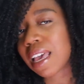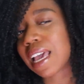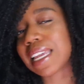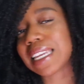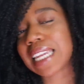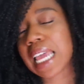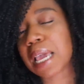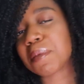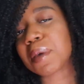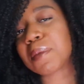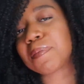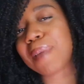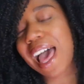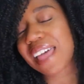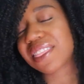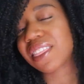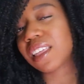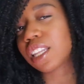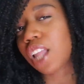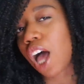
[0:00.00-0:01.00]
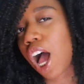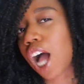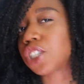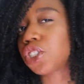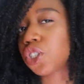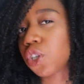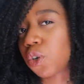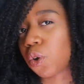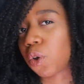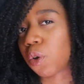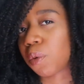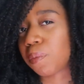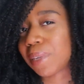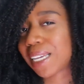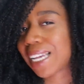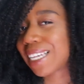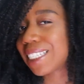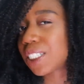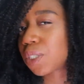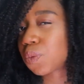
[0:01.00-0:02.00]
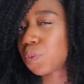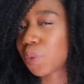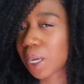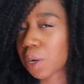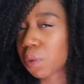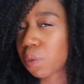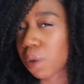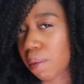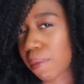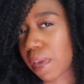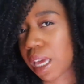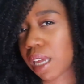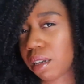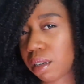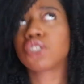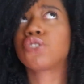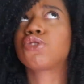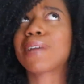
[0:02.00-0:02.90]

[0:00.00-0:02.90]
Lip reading: and name it pathological because we're women.